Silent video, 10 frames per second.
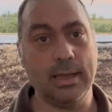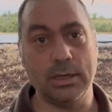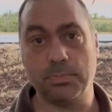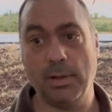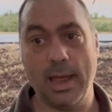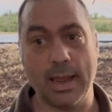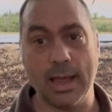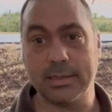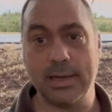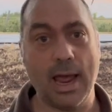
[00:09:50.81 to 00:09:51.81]
kids playing
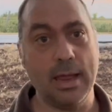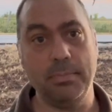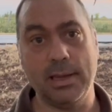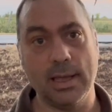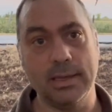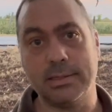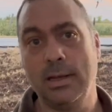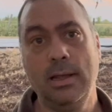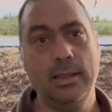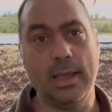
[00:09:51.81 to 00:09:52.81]
outside because
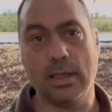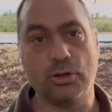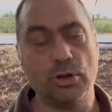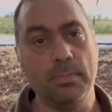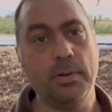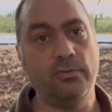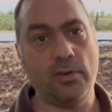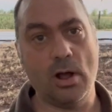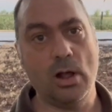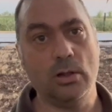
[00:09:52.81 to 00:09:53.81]
they could trip and
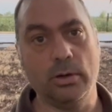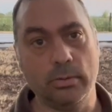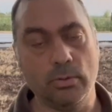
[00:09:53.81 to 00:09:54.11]
fall or,